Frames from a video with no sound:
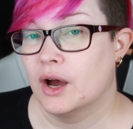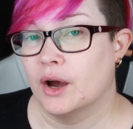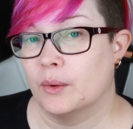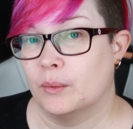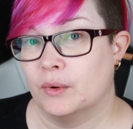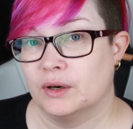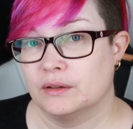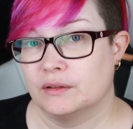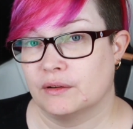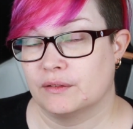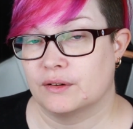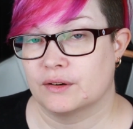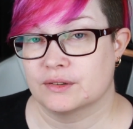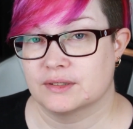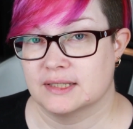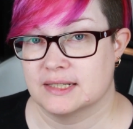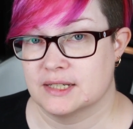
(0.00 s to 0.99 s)
World of
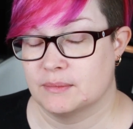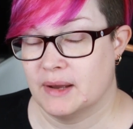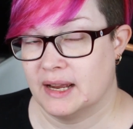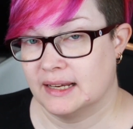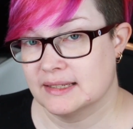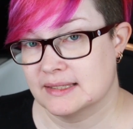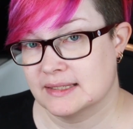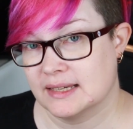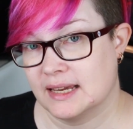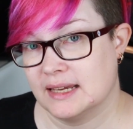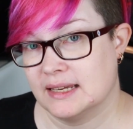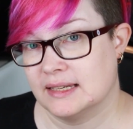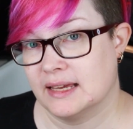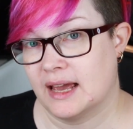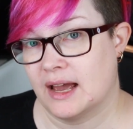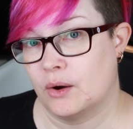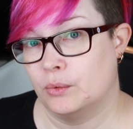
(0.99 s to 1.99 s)
Cross Stitching
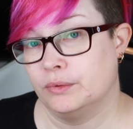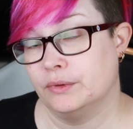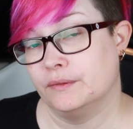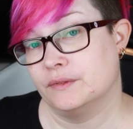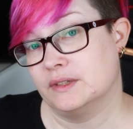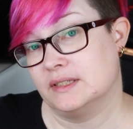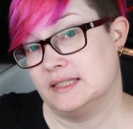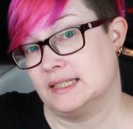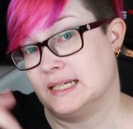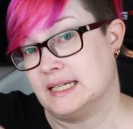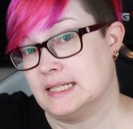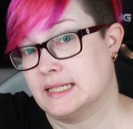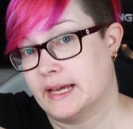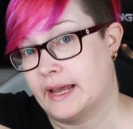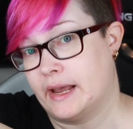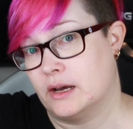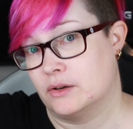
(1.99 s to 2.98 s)
magazine. All the
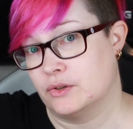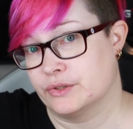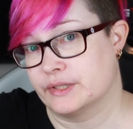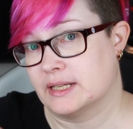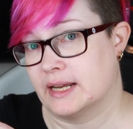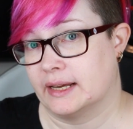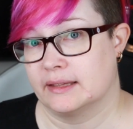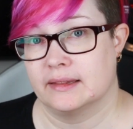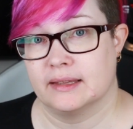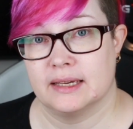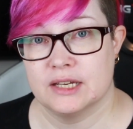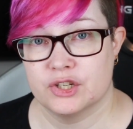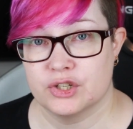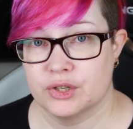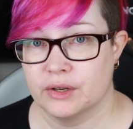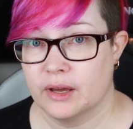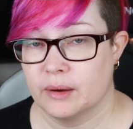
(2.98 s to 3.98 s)
details, like the
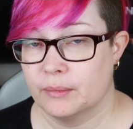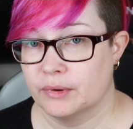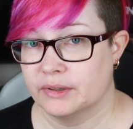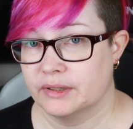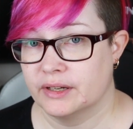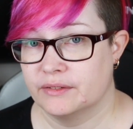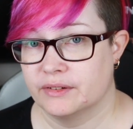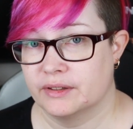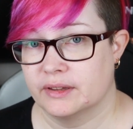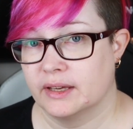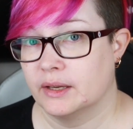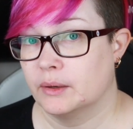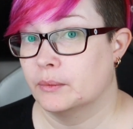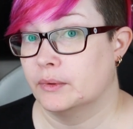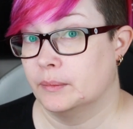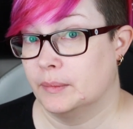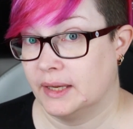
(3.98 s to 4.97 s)
issue number and
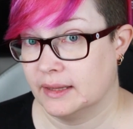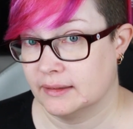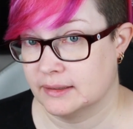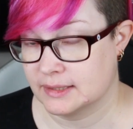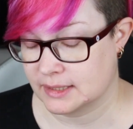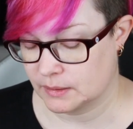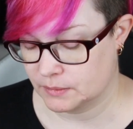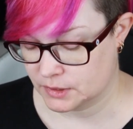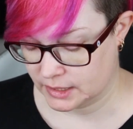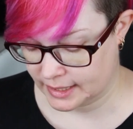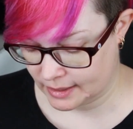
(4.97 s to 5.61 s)
everything, will be in the description